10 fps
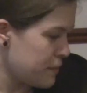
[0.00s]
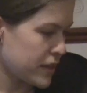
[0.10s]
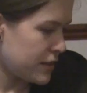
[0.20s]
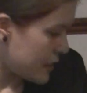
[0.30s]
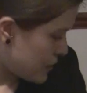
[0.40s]

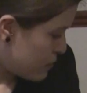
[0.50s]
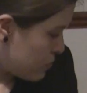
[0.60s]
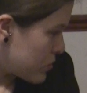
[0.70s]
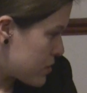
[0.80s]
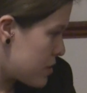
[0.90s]
Because that's
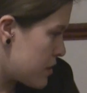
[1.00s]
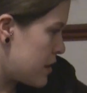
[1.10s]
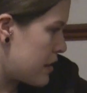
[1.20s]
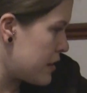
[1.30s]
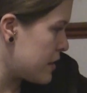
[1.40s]

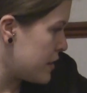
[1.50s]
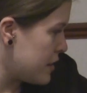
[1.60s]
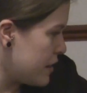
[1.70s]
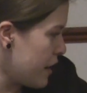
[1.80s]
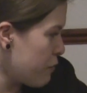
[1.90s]

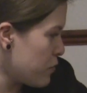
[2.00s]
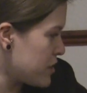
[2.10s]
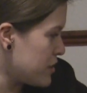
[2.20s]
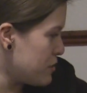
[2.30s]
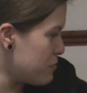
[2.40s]
what I've
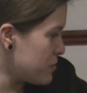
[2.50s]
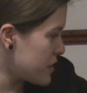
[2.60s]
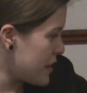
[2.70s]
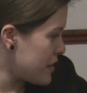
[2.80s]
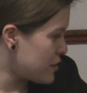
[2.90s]
wanted to do all
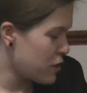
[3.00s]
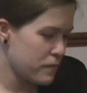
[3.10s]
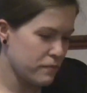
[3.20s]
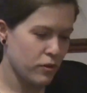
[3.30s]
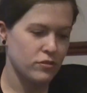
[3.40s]
day.
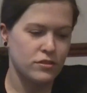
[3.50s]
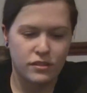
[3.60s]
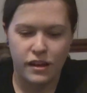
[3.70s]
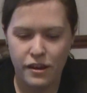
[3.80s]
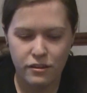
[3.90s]
Well,
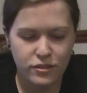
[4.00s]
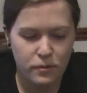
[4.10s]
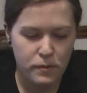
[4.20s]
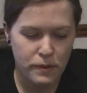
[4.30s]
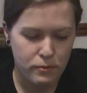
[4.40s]
I know so
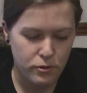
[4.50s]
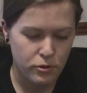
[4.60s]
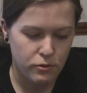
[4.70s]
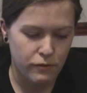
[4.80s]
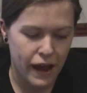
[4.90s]
many people
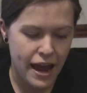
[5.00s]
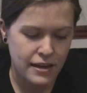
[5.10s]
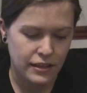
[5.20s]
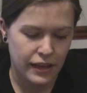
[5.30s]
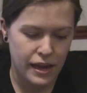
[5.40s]
who have
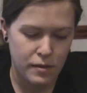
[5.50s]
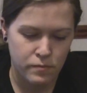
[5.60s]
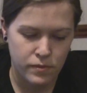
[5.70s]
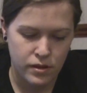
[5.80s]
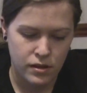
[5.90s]
had the
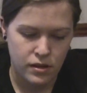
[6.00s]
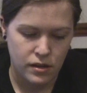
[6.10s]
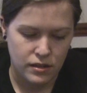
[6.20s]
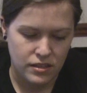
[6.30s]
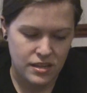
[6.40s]
game
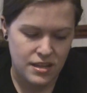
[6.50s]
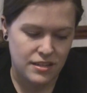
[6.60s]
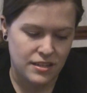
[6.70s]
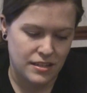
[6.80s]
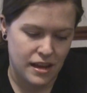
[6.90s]

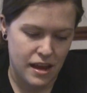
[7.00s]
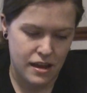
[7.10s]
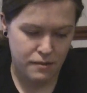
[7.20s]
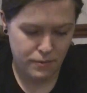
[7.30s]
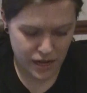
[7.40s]
since
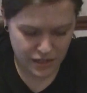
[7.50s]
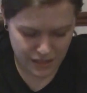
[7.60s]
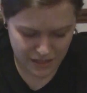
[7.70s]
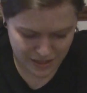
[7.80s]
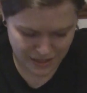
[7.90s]

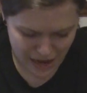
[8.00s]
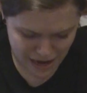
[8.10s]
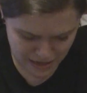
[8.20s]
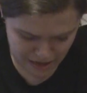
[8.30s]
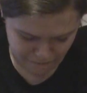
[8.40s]
potentially
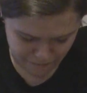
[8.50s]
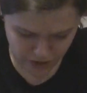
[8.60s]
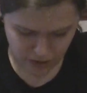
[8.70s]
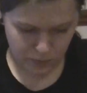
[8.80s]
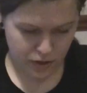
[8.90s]
Saturday for
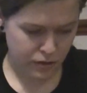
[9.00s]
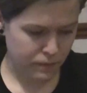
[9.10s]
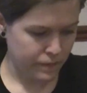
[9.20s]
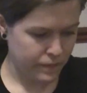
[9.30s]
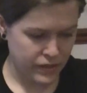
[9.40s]
some of
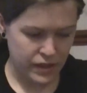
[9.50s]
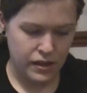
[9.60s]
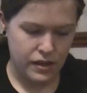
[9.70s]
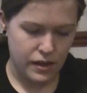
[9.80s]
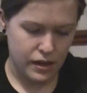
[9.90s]
them,
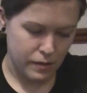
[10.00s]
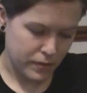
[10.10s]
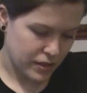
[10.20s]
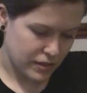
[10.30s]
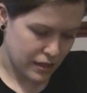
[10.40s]

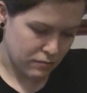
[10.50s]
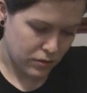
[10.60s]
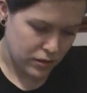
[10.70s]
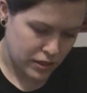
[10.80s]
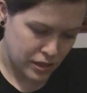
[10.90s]
because theirs
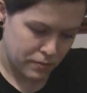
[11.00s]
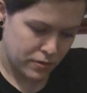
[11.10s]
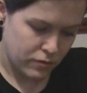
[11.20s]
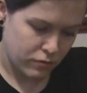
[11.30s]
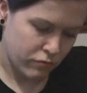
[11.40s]
were
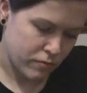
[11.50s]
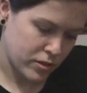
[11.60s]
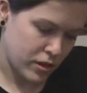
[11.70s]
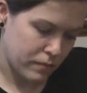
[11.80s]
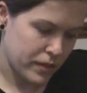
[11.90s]
shipped from
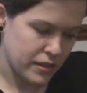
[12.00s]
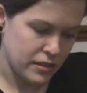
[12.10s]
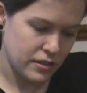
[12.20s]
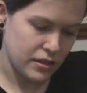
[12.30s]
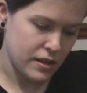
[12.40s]
certain
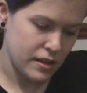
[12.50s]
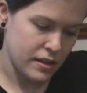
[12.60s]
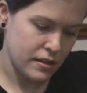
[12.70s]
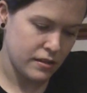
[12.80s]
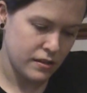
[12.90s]
places
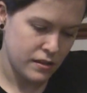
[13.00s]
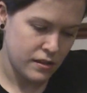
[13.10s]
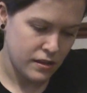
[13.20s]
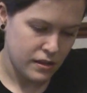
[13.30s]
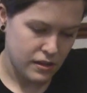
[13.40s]
early,
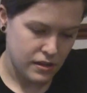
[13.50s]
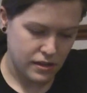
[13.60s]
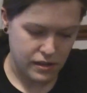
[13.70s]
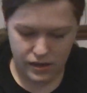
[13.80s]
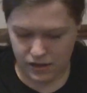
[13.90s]

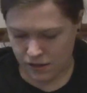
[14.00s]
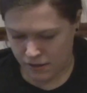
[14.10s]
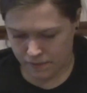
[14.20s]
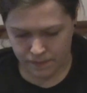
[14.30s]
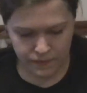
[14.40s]

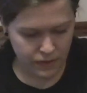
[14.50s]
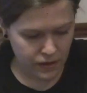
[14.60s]
and